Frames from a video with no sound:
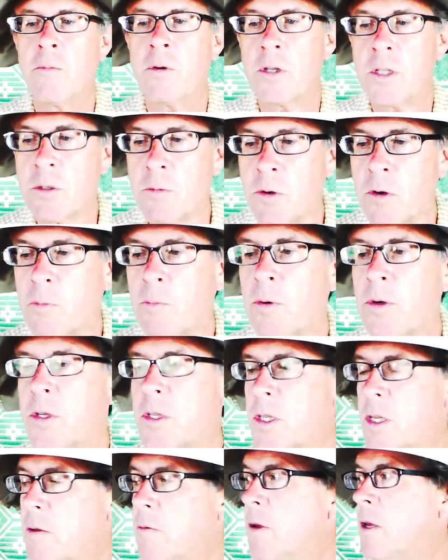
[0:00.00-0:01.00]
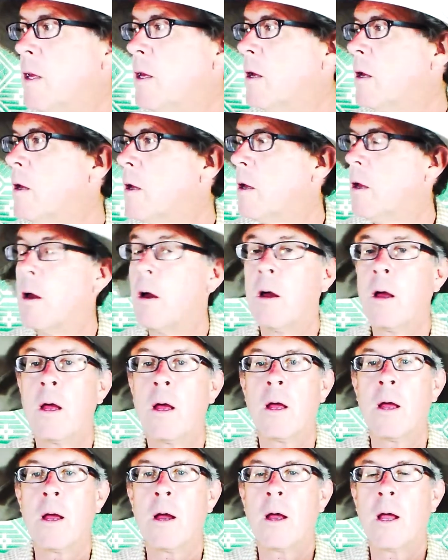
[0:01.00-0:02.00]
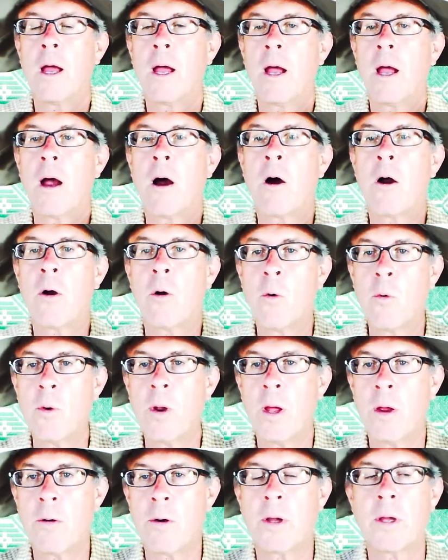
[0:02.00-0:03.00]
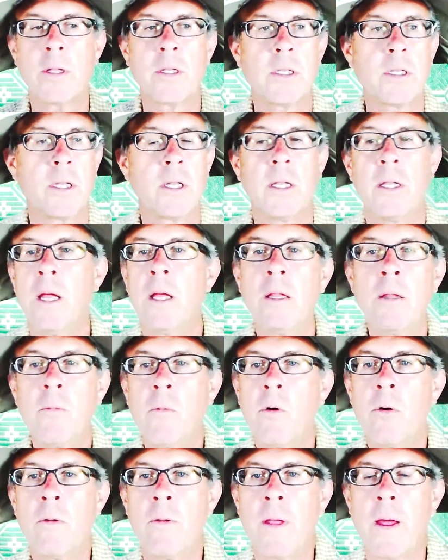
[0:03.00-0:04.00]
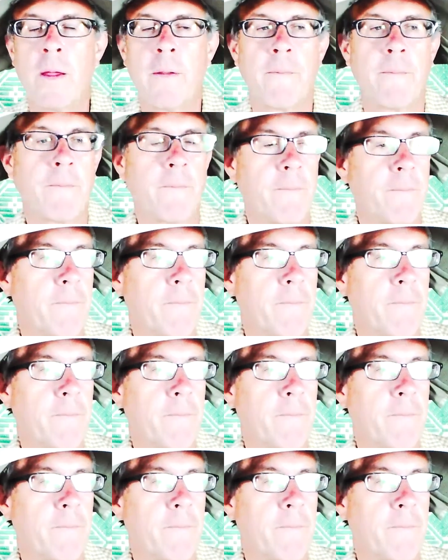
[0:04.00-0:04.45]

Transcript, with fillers: We're, we're perceiving our own arrogance. Nothing more than that.